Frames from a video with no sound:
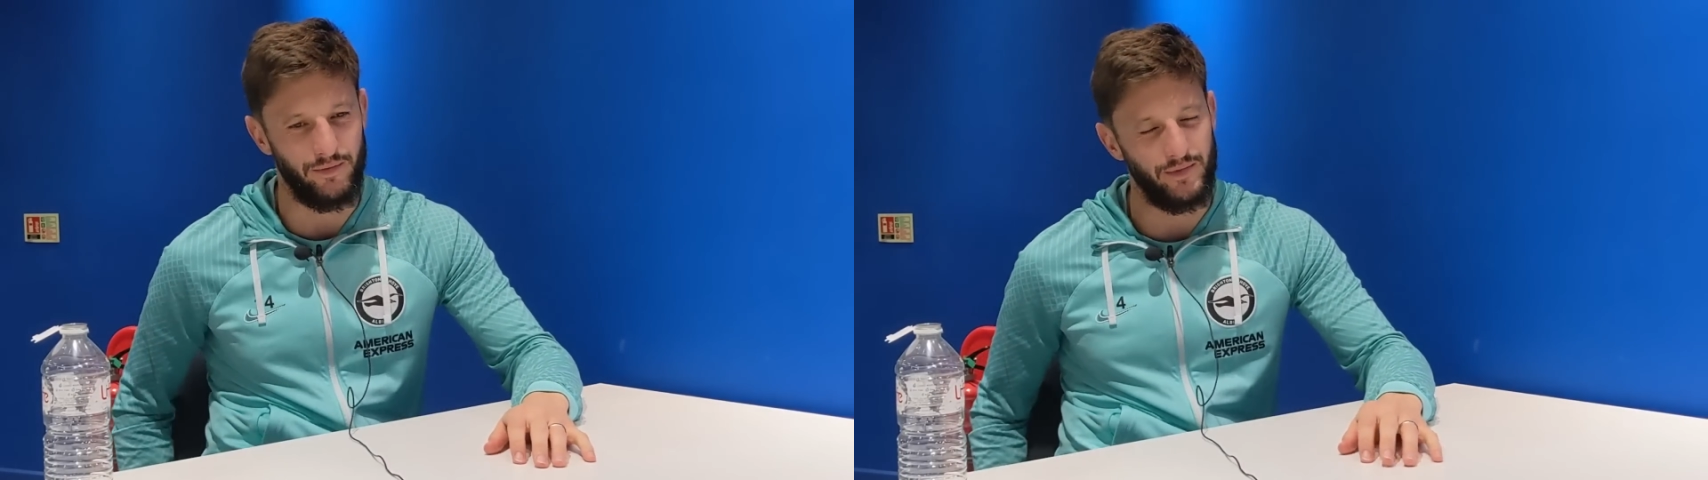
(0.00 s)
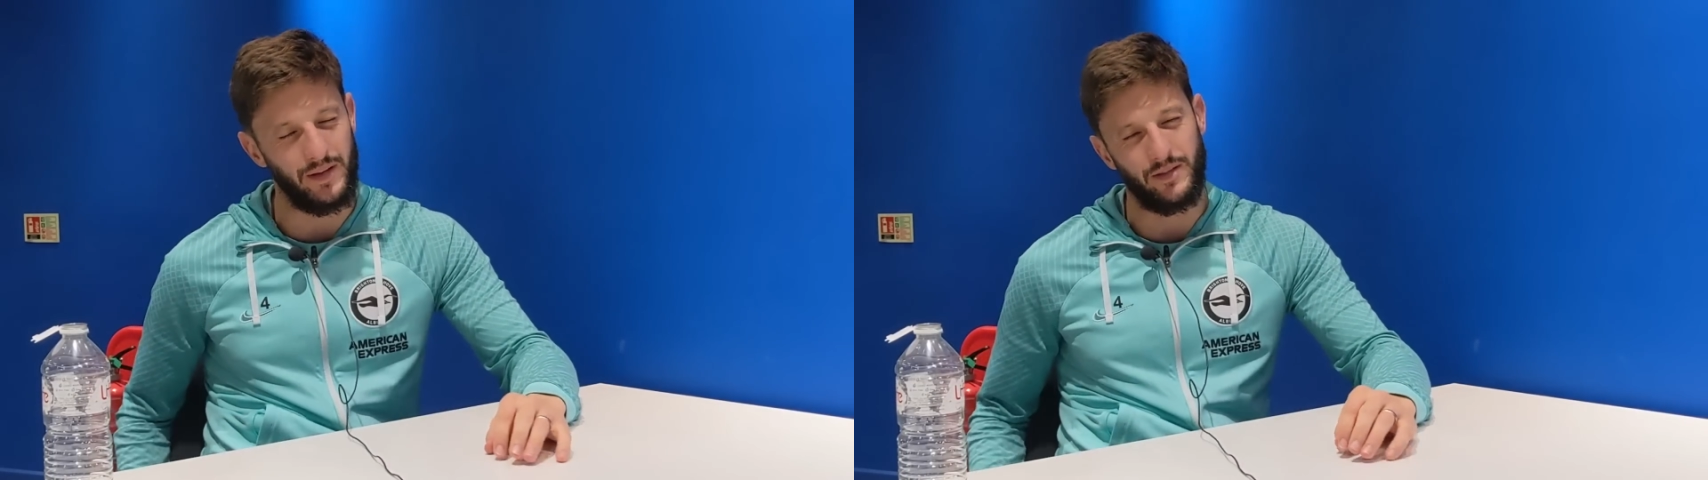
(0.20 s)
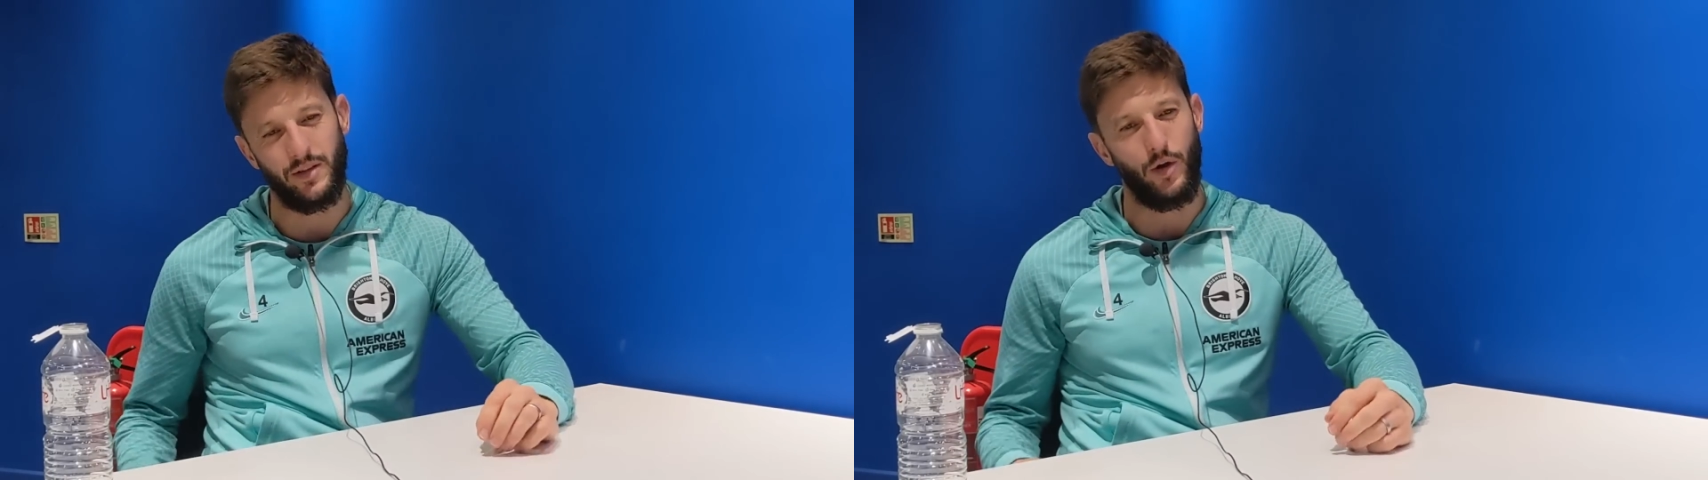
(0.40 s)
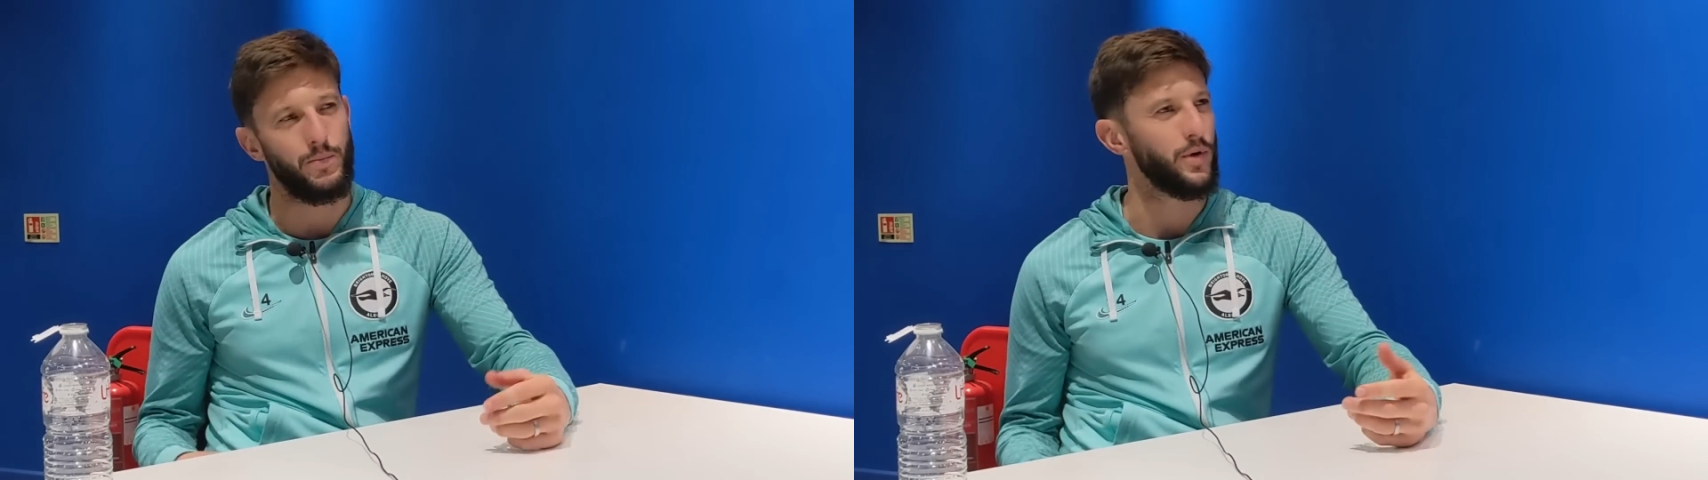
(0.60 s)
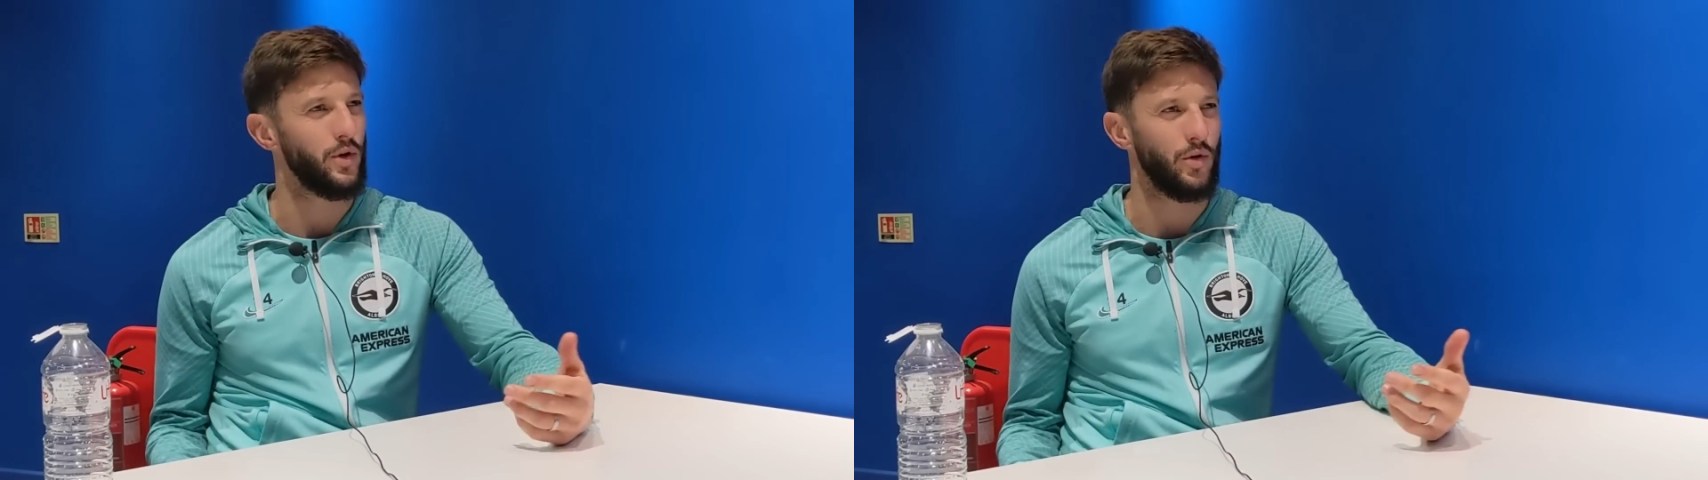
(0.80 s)
He's so
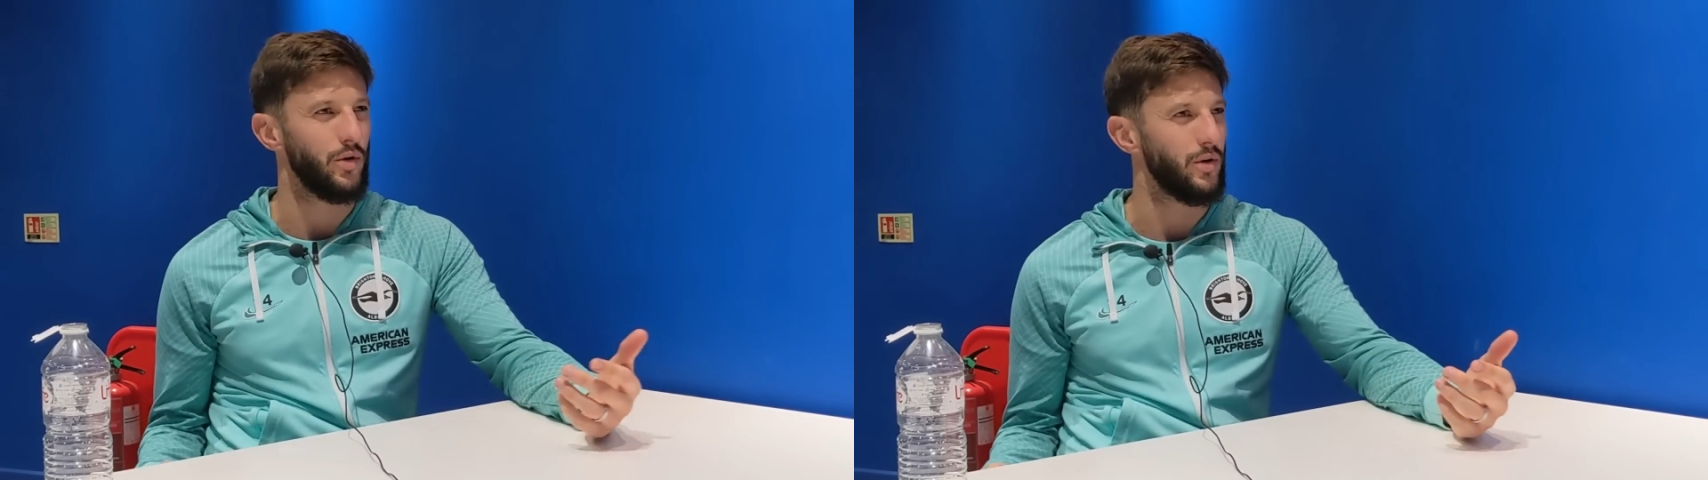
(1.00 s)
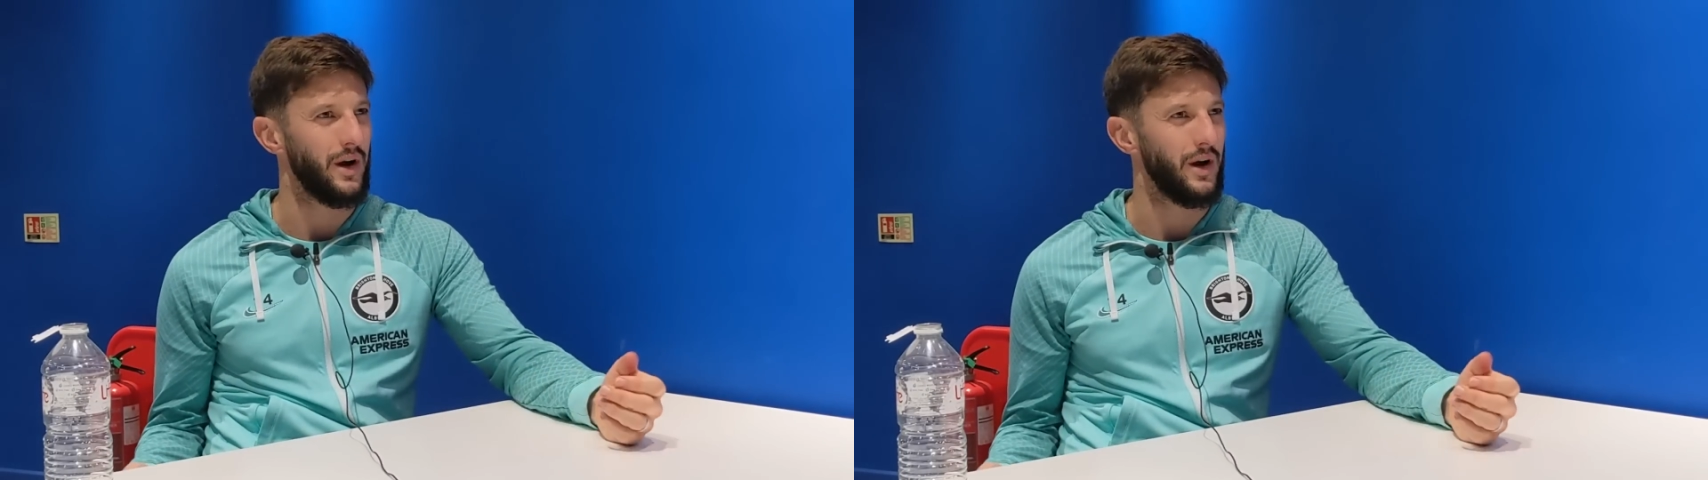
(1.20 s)
pure